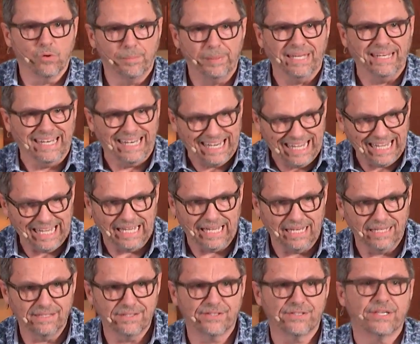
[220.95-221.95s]
will be
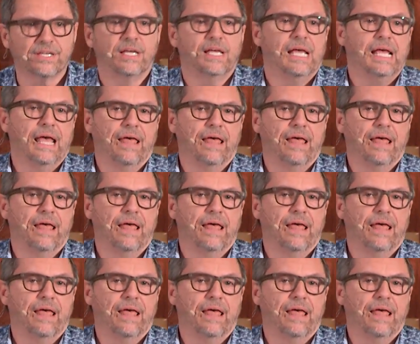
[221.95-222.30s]
needs